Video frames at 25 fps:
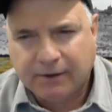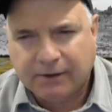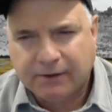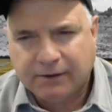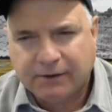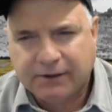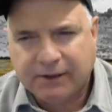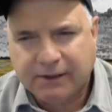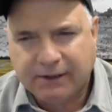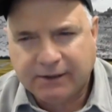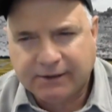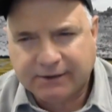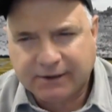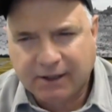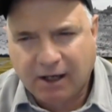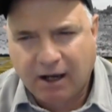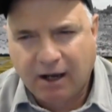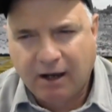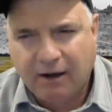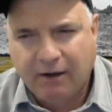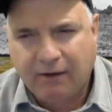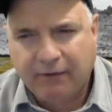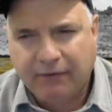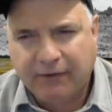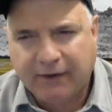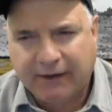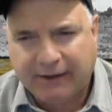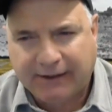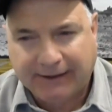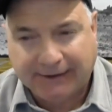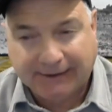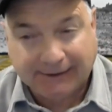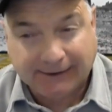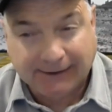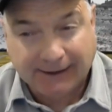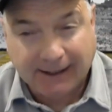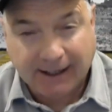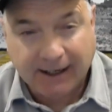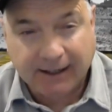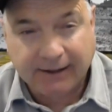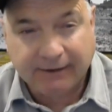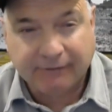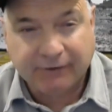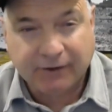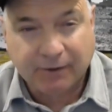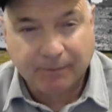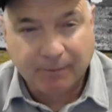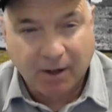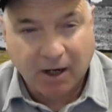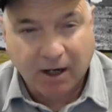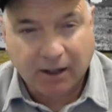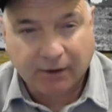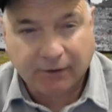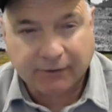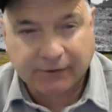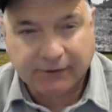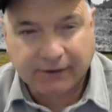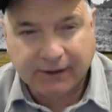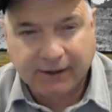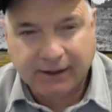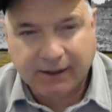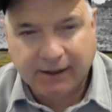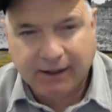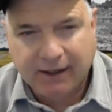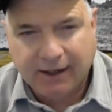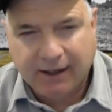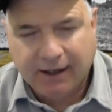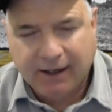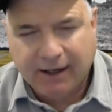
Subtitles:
She saw the decline of democracy